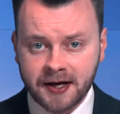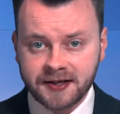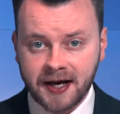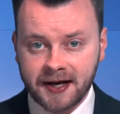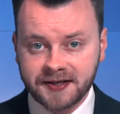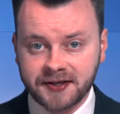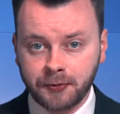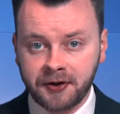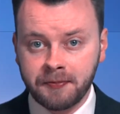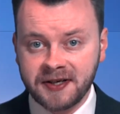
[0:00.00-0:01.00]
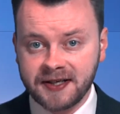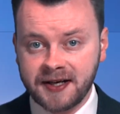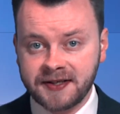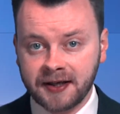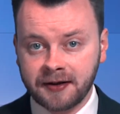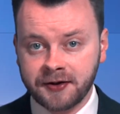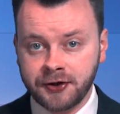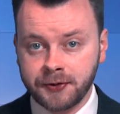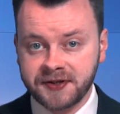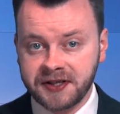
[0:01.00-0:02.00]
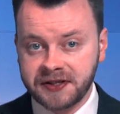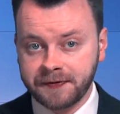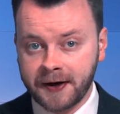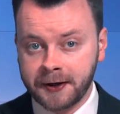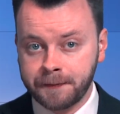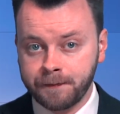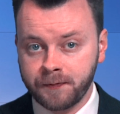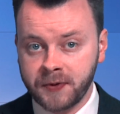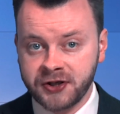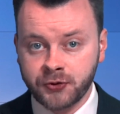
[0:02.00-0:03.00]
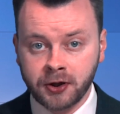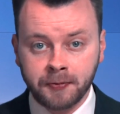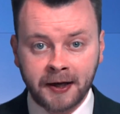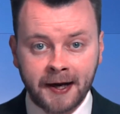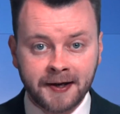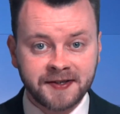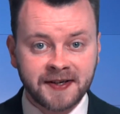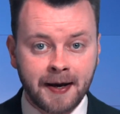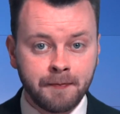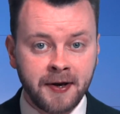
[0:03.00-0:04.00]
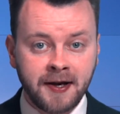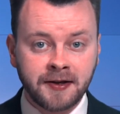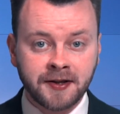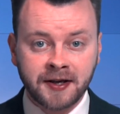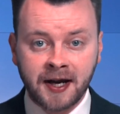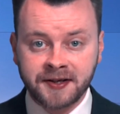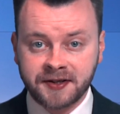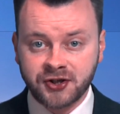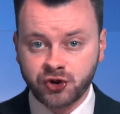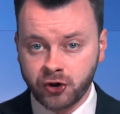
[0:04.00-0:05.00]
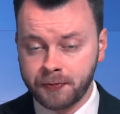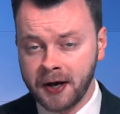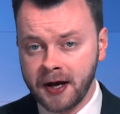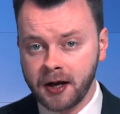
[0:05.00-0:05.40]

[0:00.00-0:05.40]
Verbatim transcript: tasked with mediating the new ceasefire. Israel began its campaign in the Gaza Strip